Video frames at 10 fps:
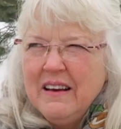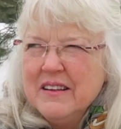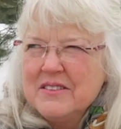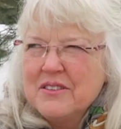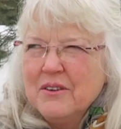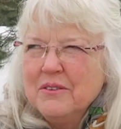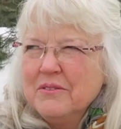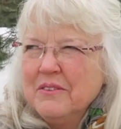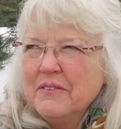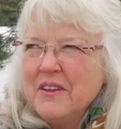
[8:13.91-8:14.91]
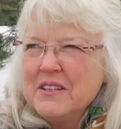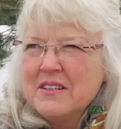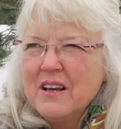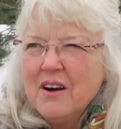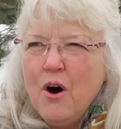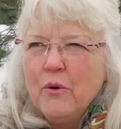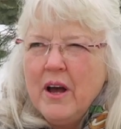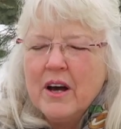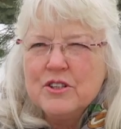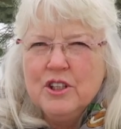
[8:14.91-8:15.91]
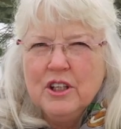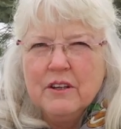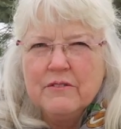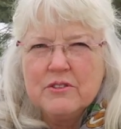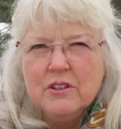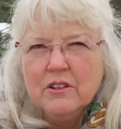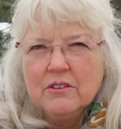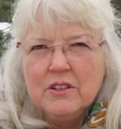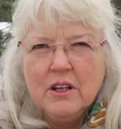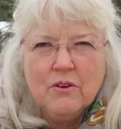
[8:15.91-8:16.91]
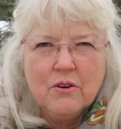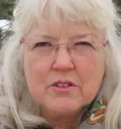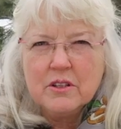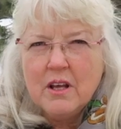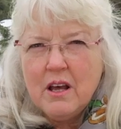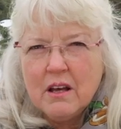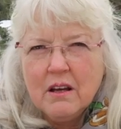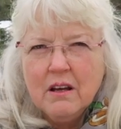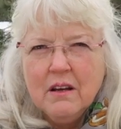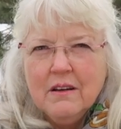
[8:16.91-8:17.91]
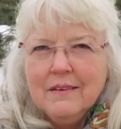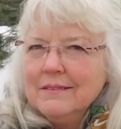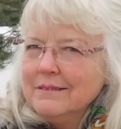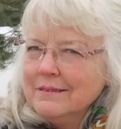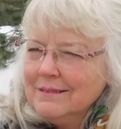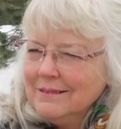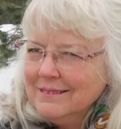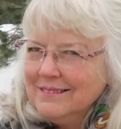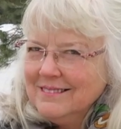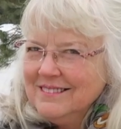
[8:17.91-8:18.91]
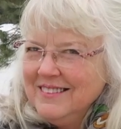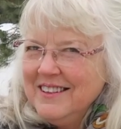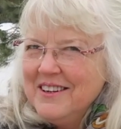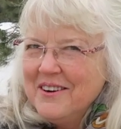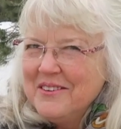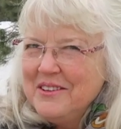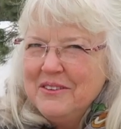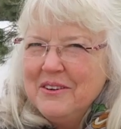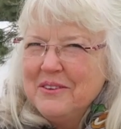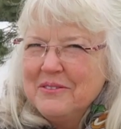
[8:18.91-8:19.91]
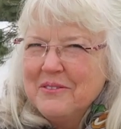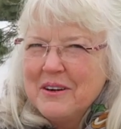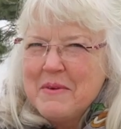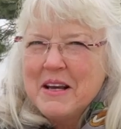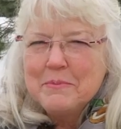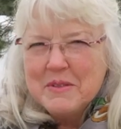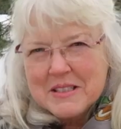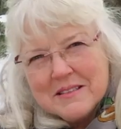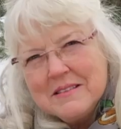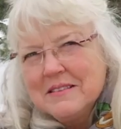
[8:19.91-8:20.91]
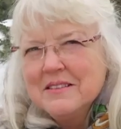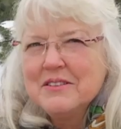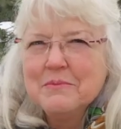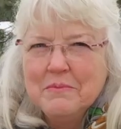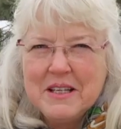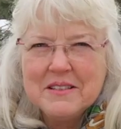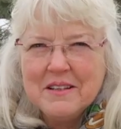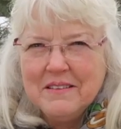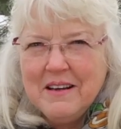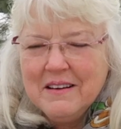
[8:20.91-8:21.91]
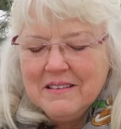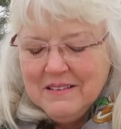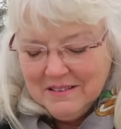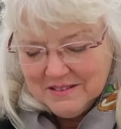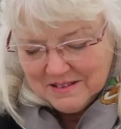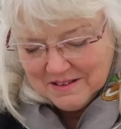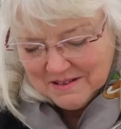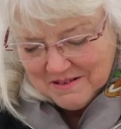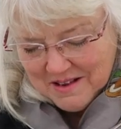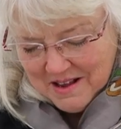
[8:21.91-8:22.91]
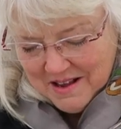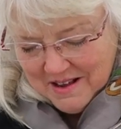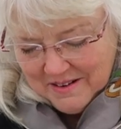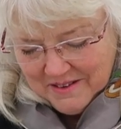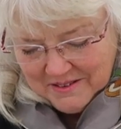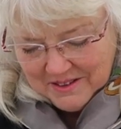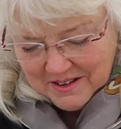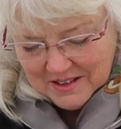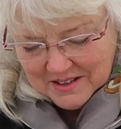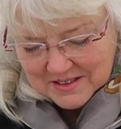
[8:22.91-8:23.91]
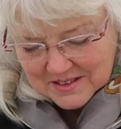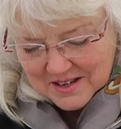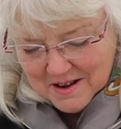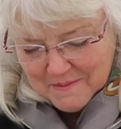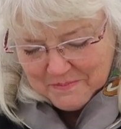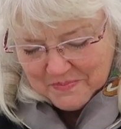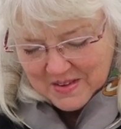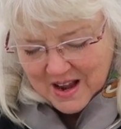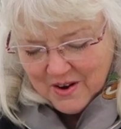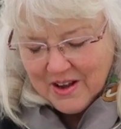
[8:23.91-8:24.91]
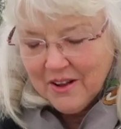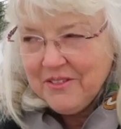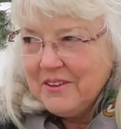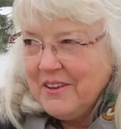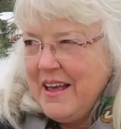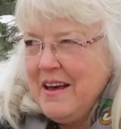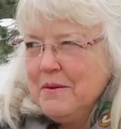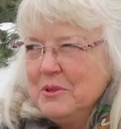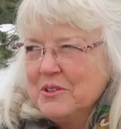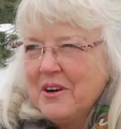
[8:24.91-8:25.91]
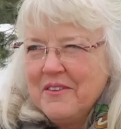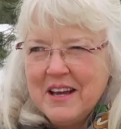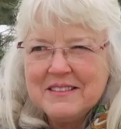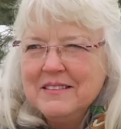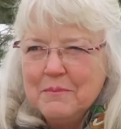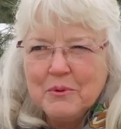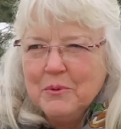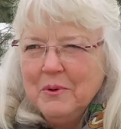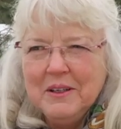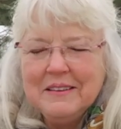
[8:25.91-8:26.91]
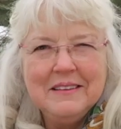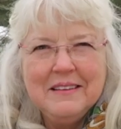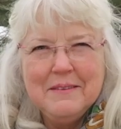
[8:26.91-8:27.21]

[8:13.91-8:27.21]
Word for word: And so if they say, oh yeah, she gives, you know, 10 quarts a day, you know, you don't want to make a business decision based on that. So another thing is um, how healthy the animals are. That's number one.